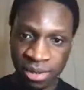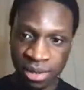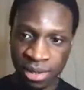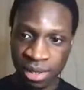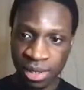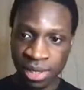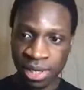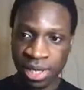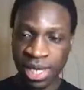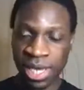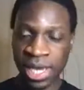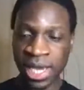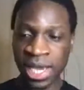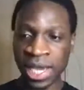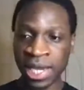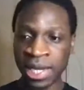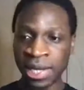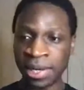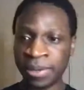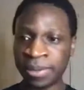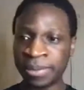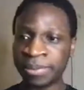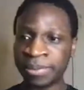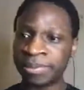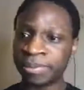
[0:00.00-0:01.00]
And
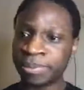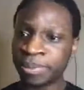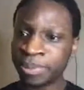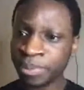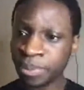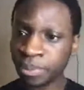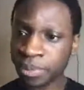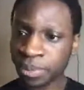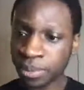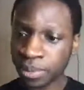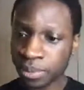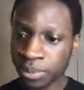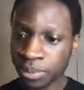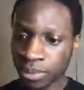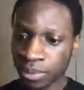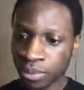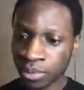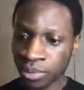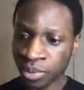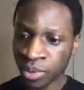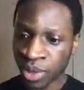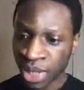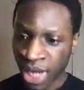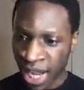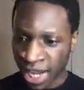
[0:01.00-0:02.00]

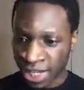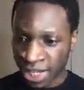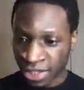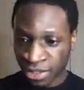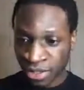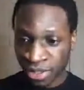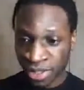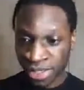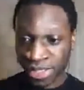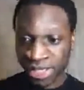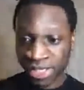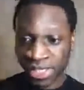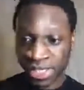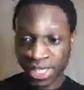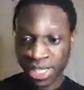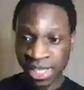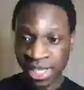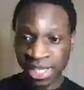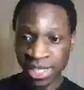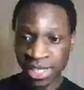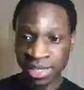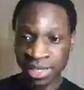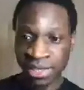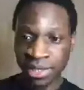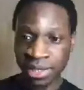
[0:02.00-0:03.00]
I just see
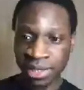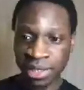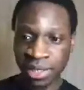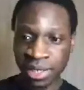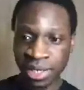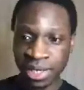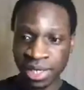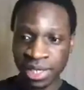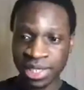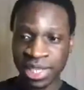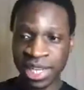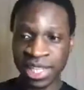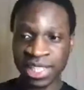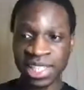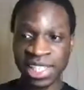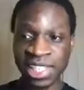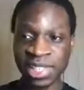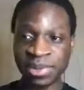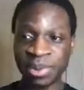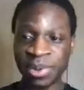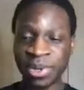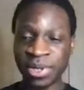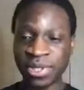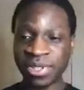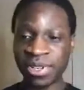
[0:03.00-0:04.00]
that this
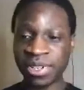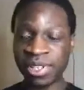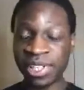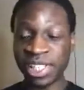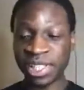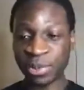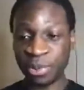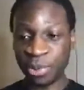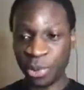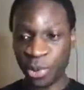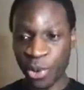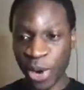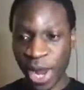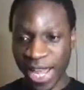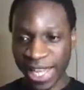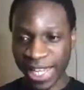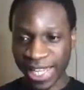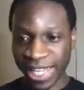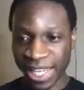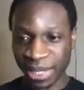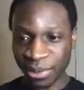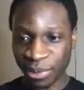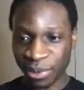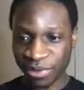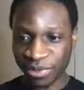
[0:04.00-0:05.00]
person is bragging
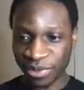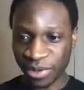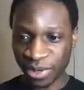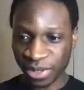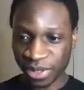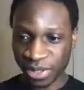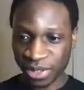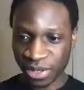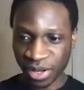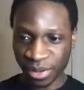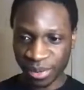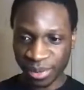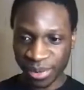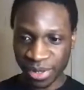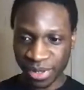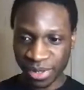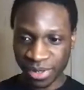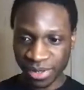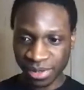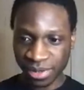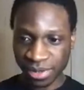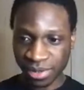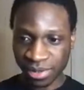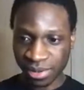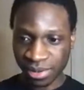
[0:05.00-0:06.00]
with those
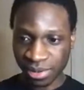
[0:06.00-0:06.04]
numbers.